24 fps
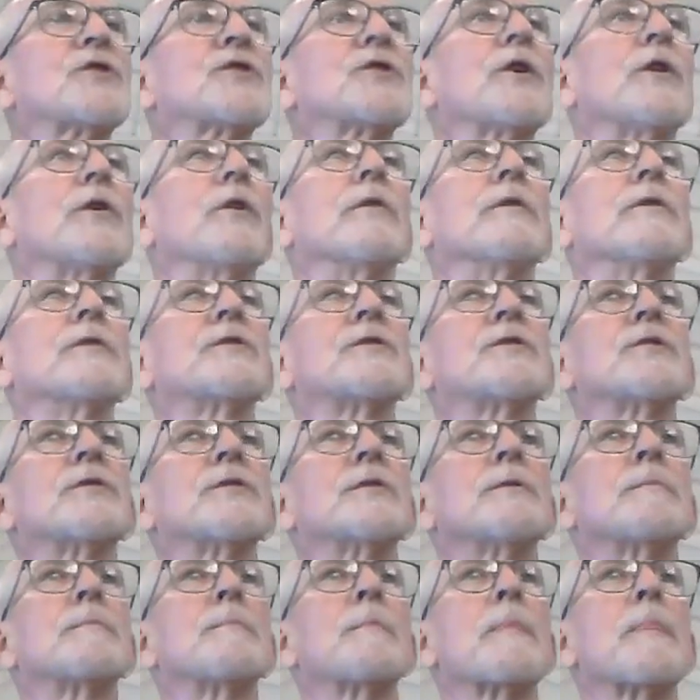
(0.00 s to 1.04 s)
church.
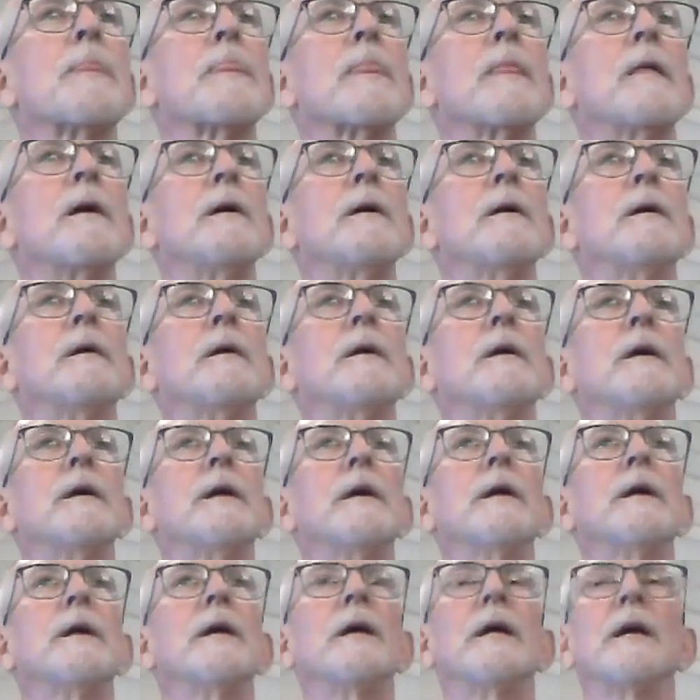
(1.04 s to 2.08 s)

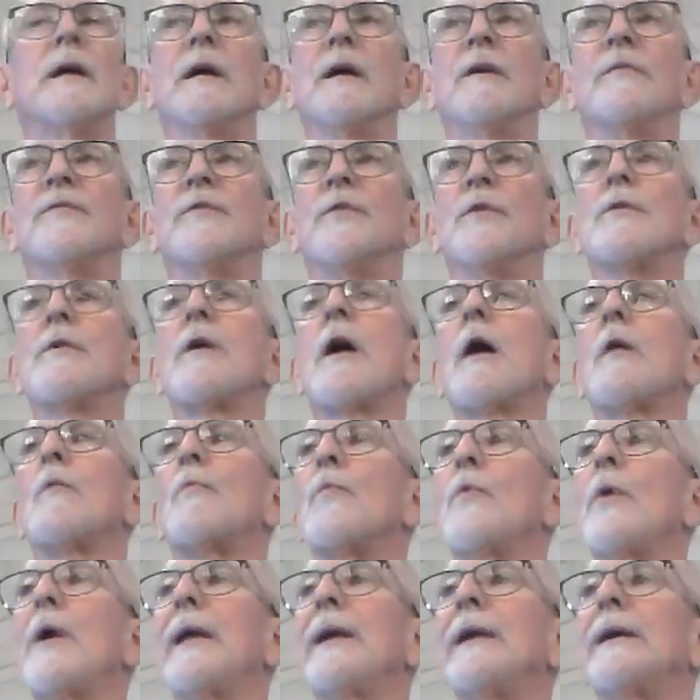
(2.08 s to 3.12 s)
If you're
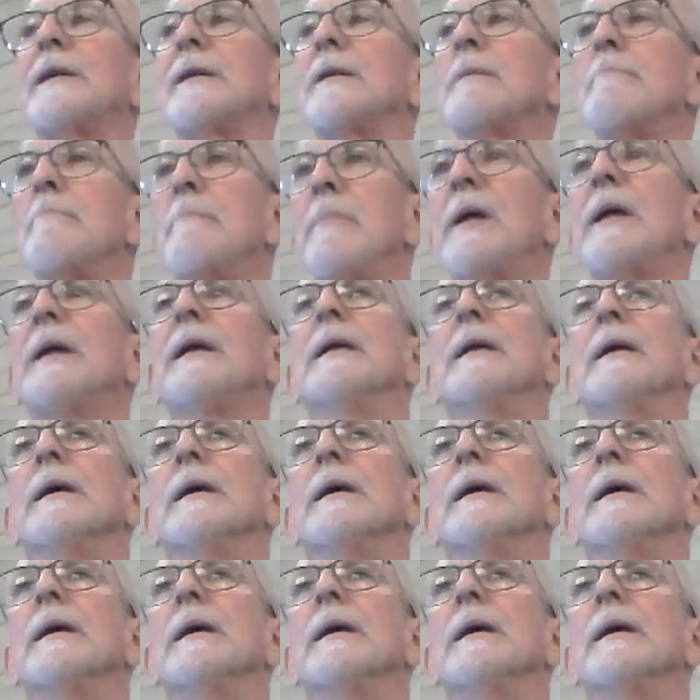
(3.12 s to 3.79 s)
not ready to meet